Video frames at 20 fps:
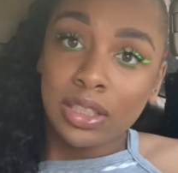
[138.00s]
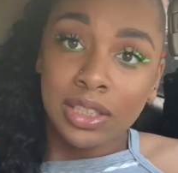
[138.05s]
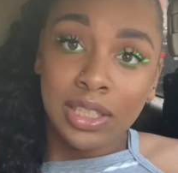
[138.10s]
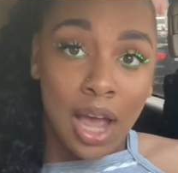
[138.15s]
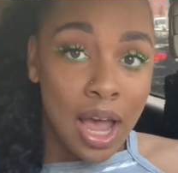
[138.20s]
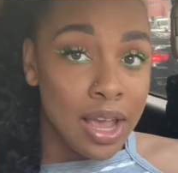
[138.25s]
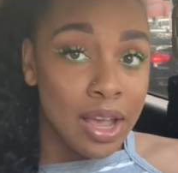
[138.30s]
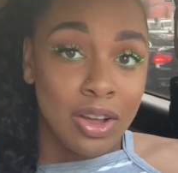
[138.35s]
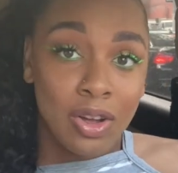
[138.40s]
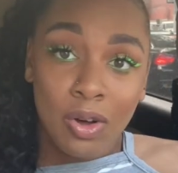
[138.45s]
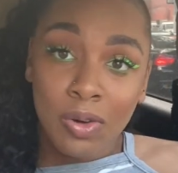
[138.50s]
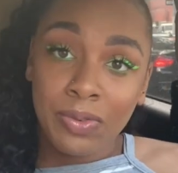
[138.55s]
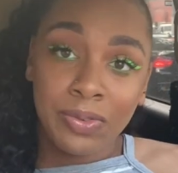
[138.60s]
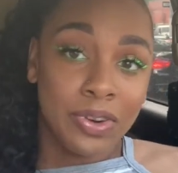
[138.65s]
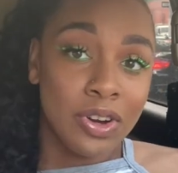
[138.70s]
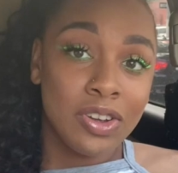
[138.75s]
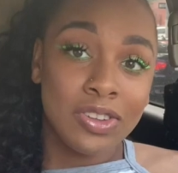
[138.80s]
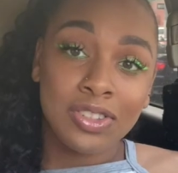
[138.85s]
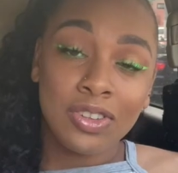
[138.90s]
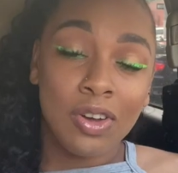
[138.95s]
"Tanya, go
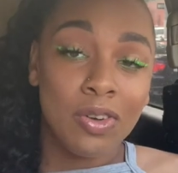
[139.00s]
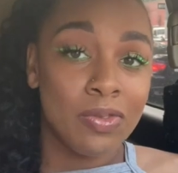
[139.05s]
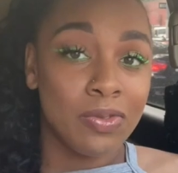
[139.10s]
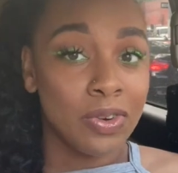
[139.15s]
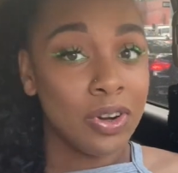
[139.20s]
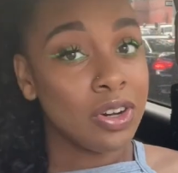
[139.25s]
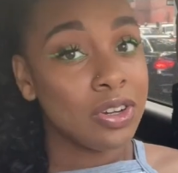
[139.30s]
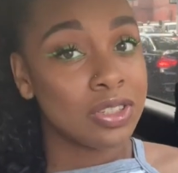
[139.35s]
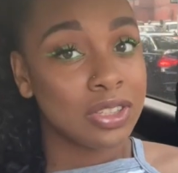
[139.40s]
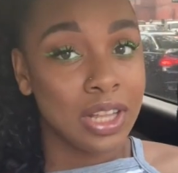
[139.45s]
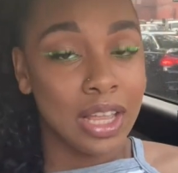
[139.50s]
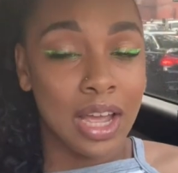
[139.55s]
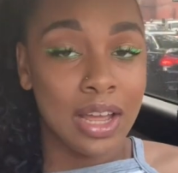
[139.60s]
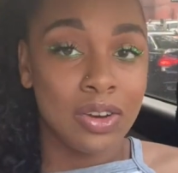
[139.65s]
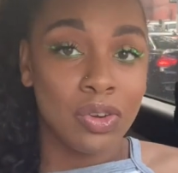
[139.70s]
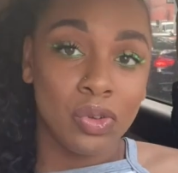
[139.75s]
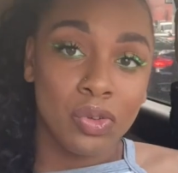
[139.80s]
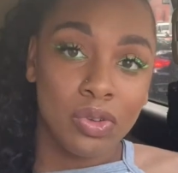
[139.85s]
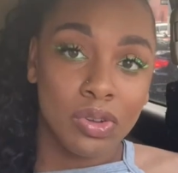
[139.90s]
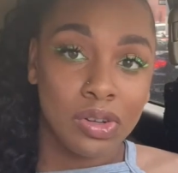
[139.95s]
first. Like, I
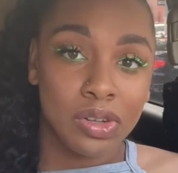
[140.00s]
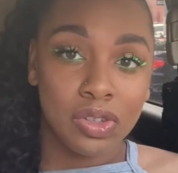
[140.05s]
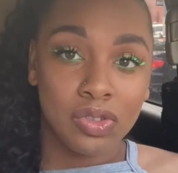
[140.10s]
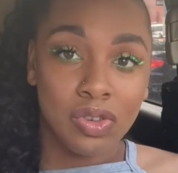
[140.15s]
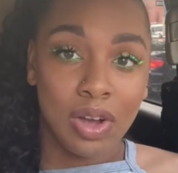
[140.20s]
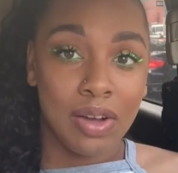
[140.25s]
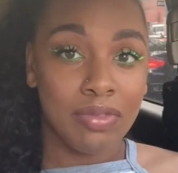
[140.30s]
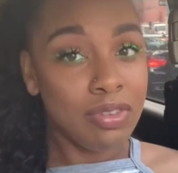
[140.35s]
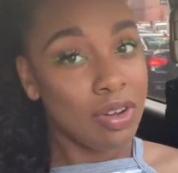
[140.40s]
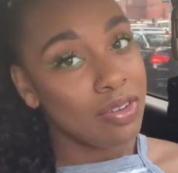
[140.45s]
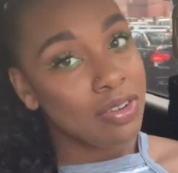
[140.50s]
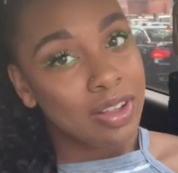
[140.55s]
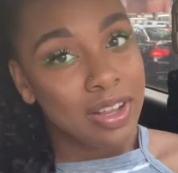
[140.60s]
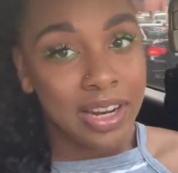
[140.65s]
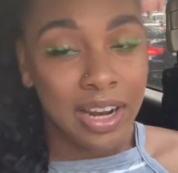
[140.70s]
know you're a good driver."